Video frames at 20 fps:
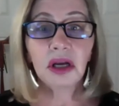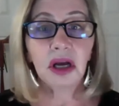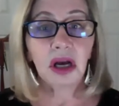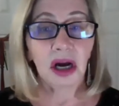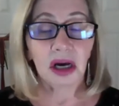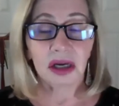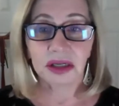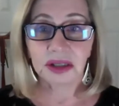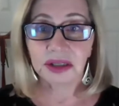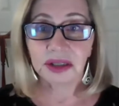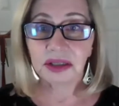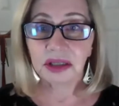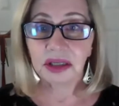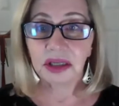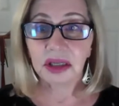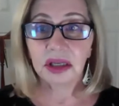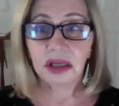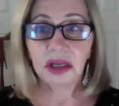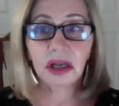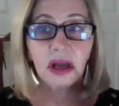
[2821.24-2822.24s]

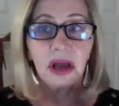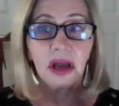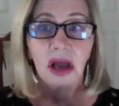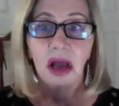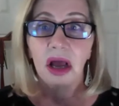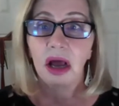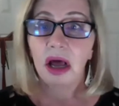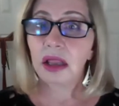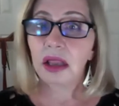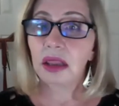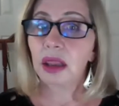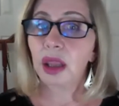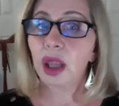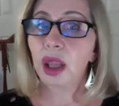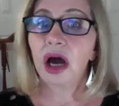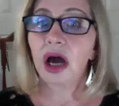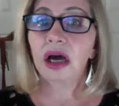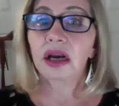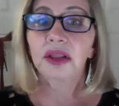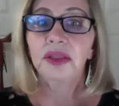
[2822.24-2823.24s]
honestly, a
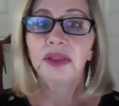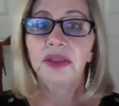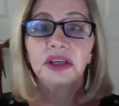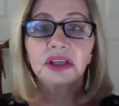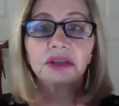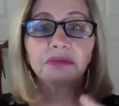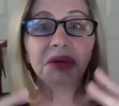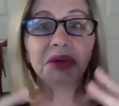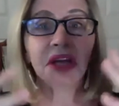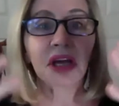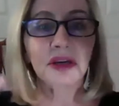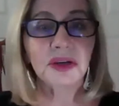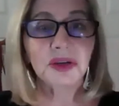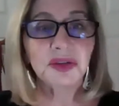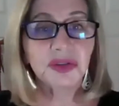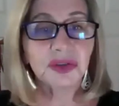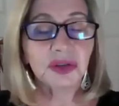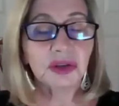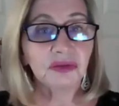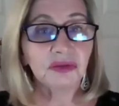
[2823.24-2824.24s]
lot of things began to
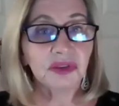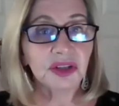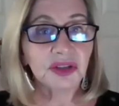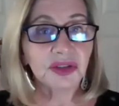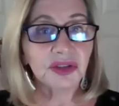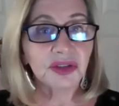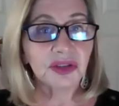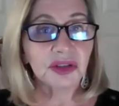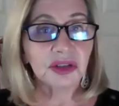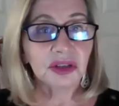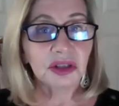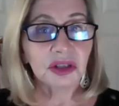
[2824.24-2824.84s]
surface,